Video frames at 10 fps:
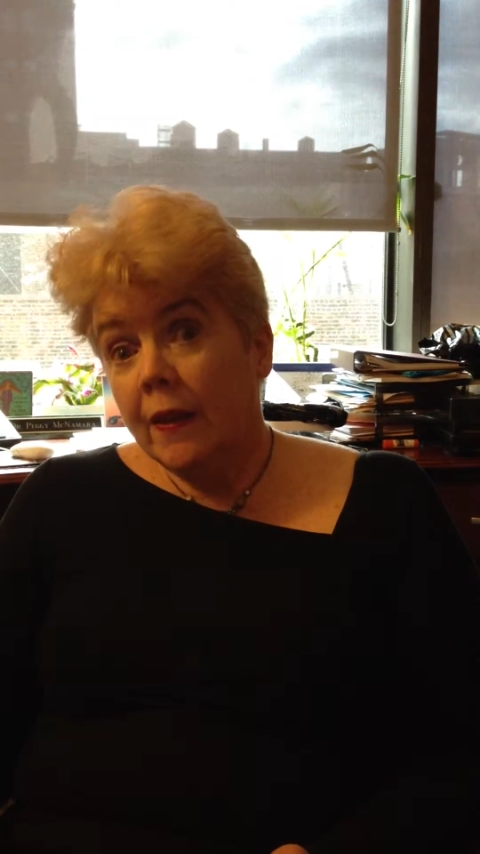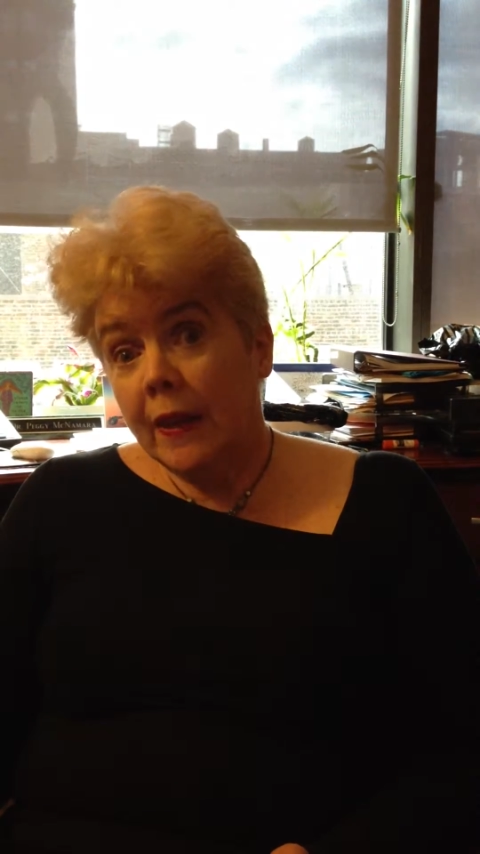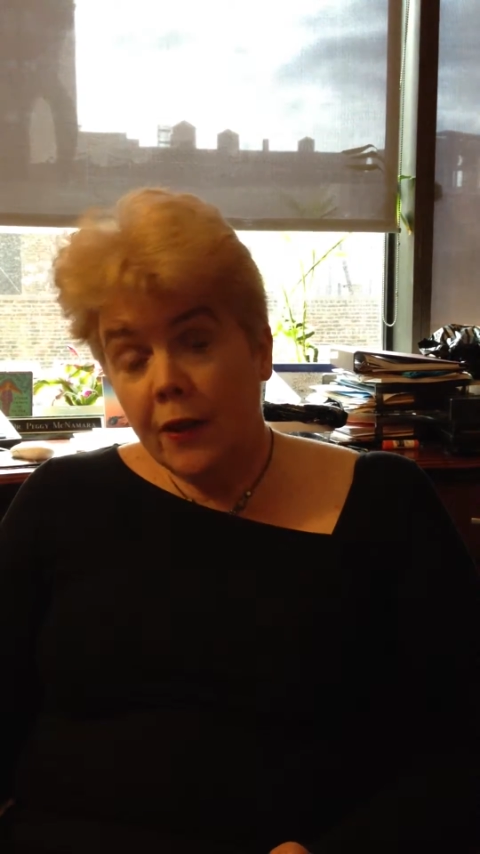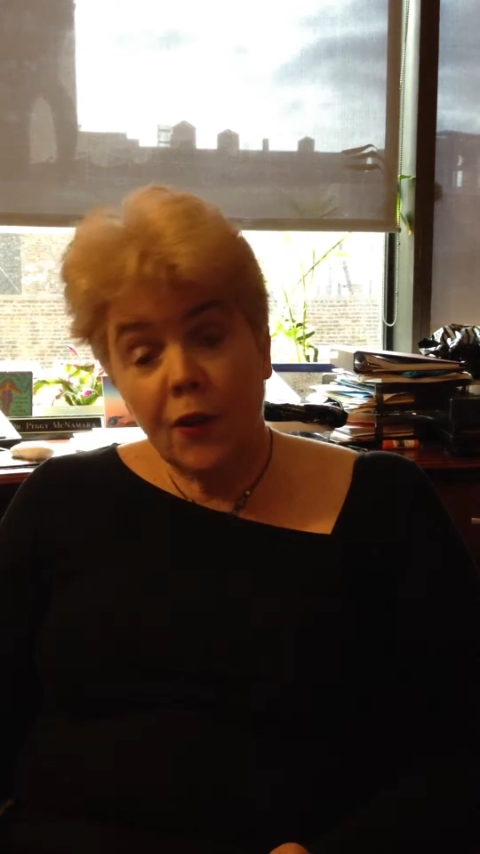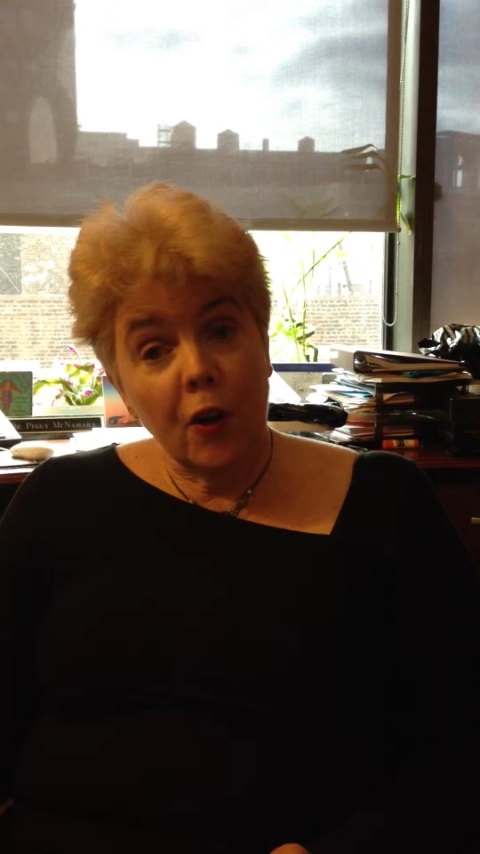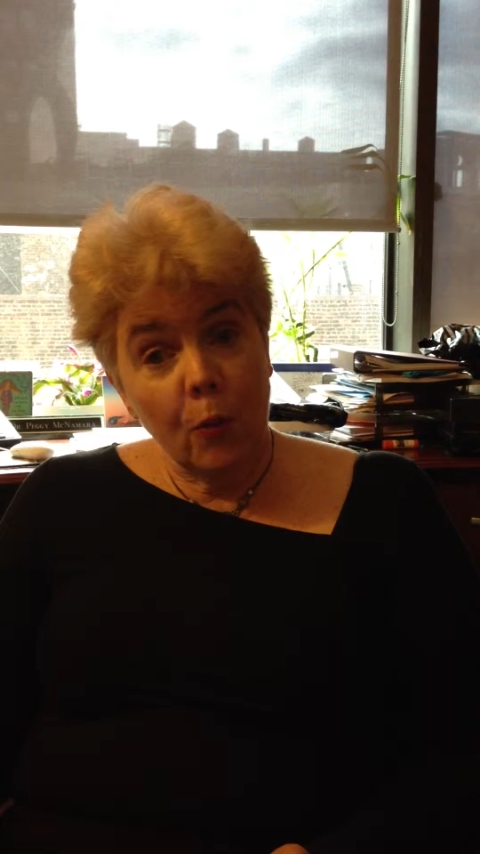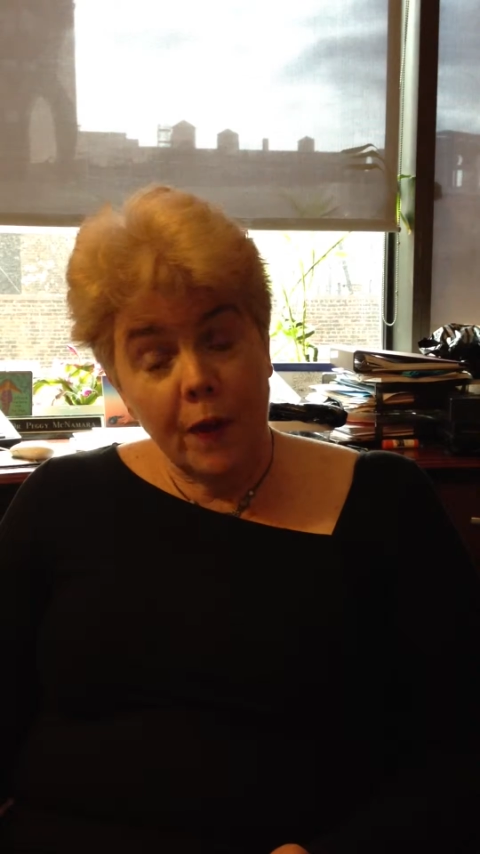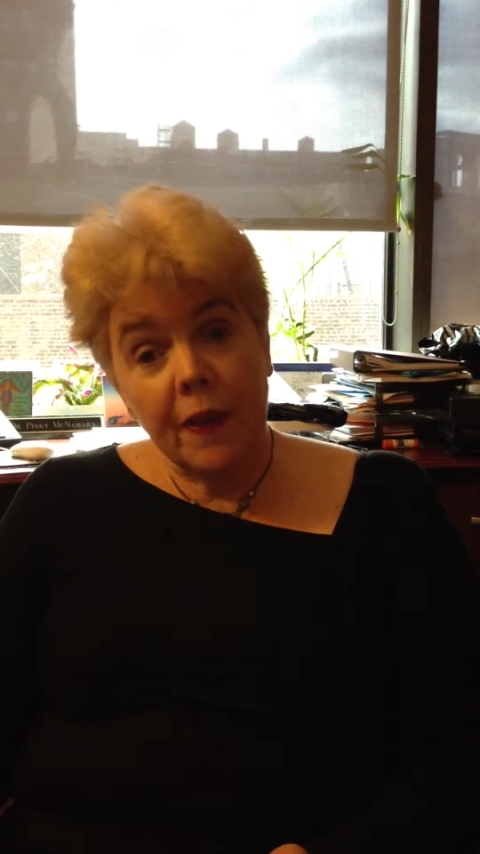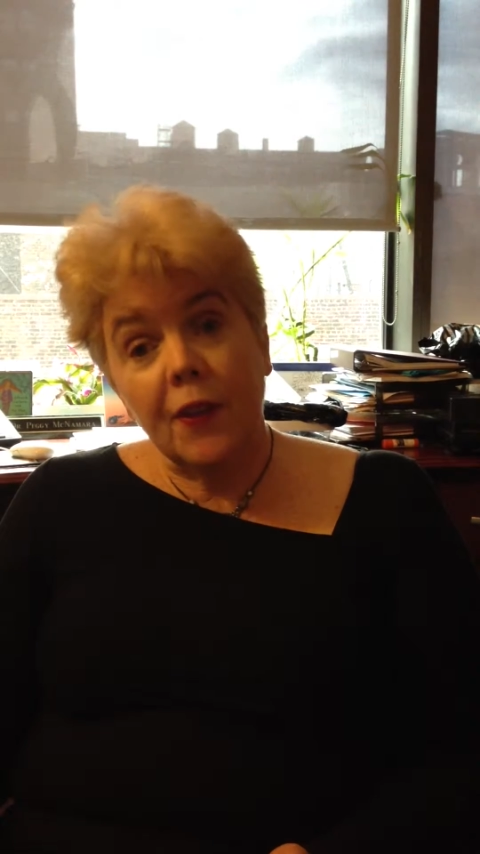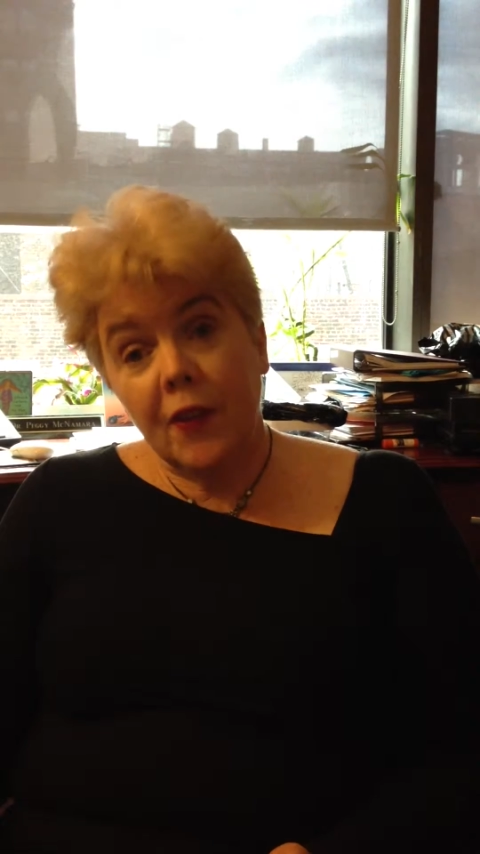These are
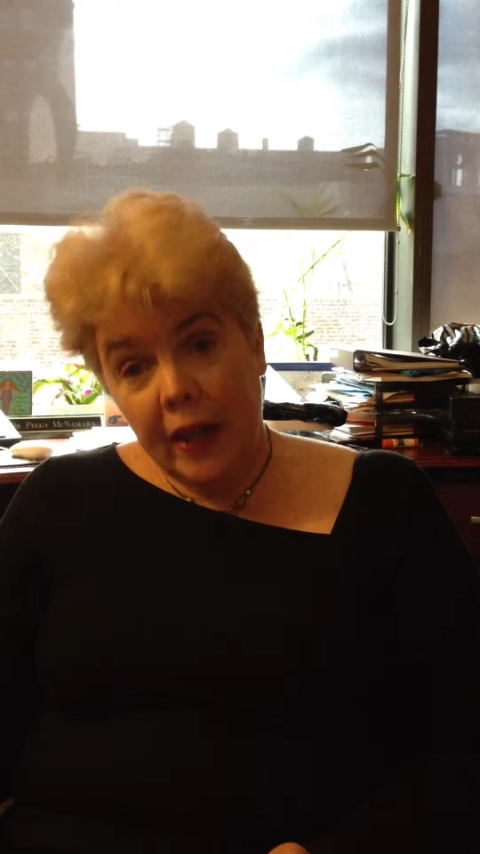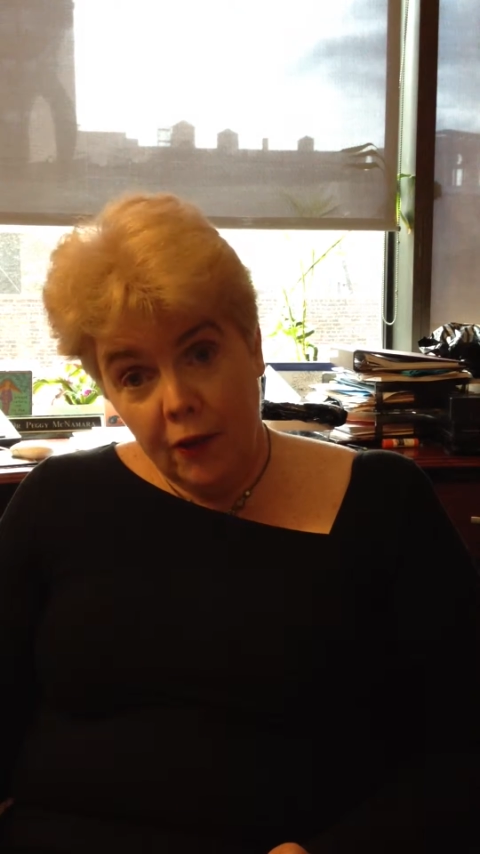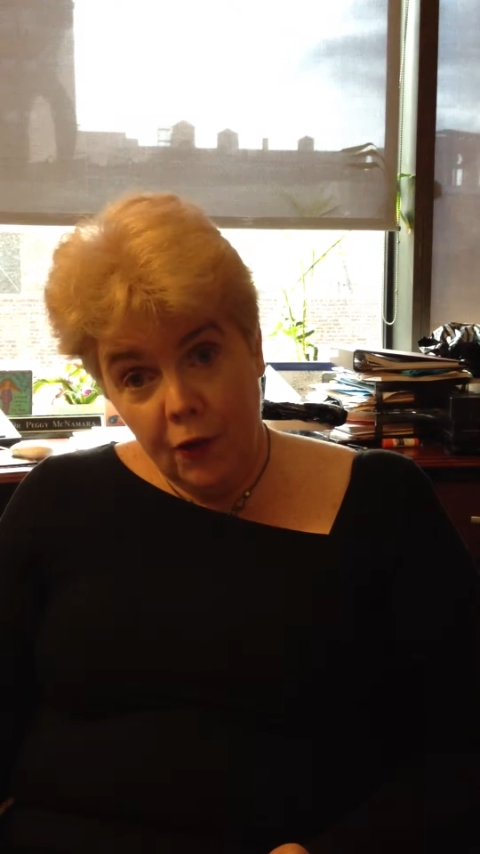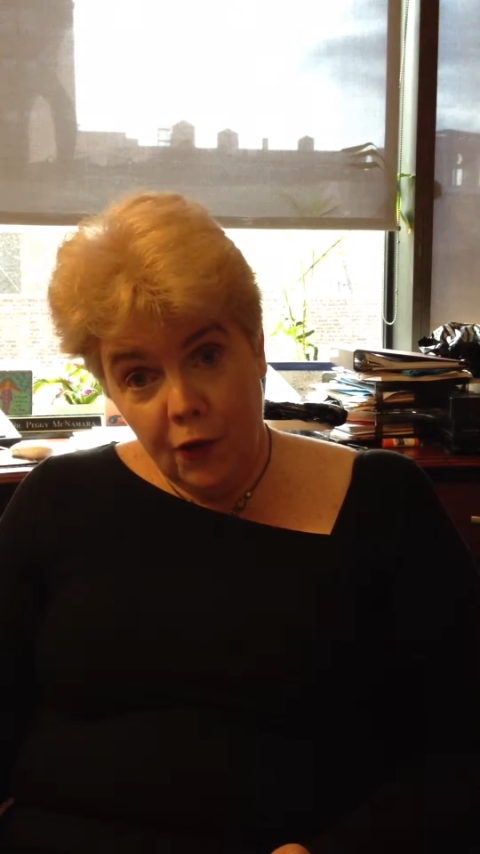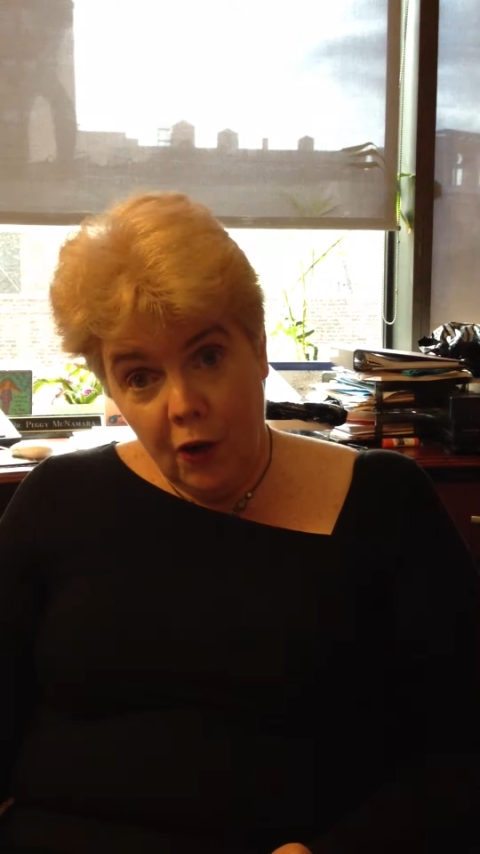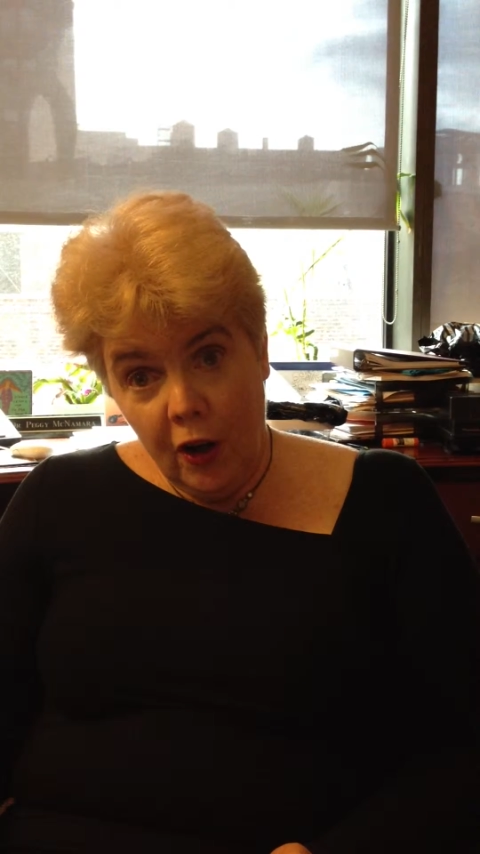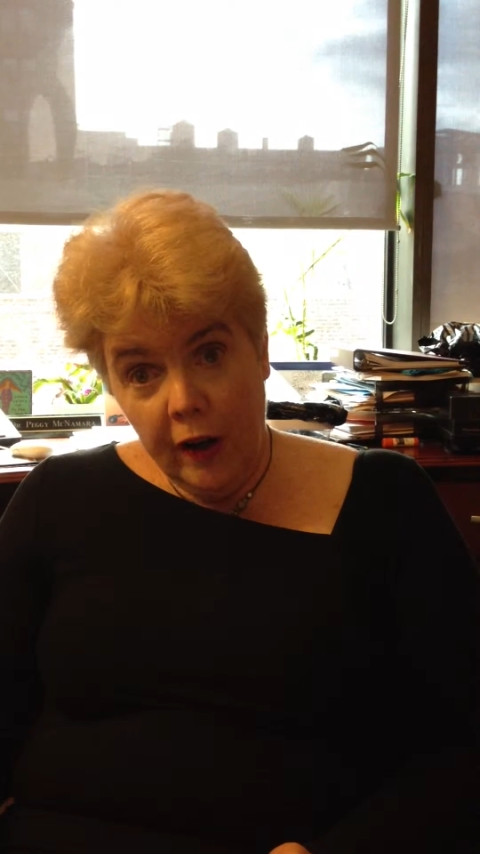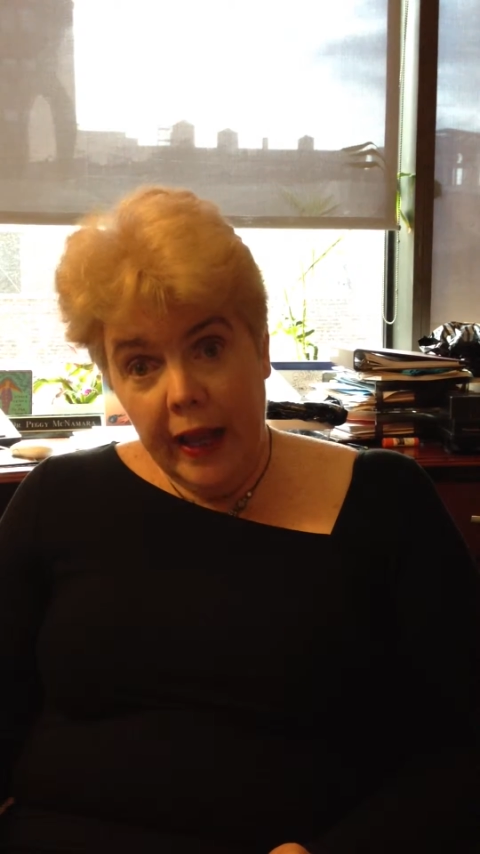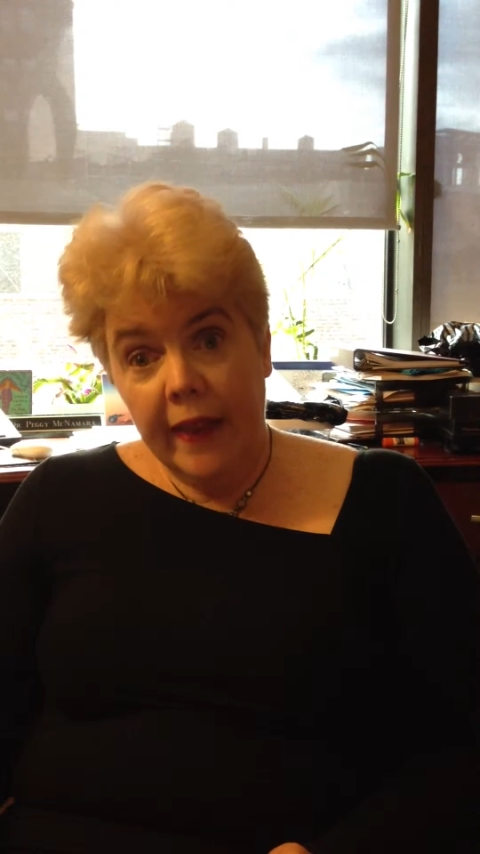what the standards are,